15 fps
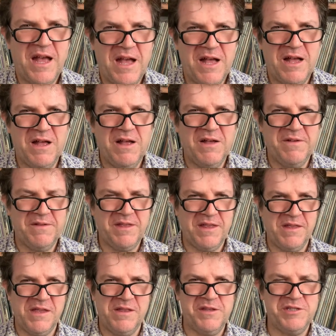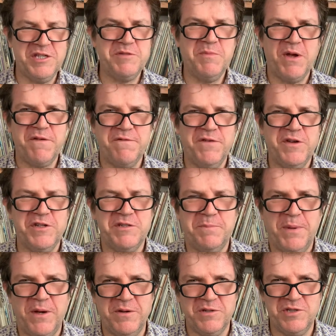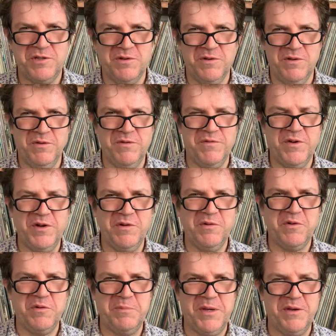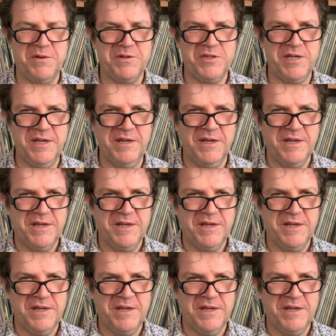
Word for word: Uh, this is my first post on the vinyl community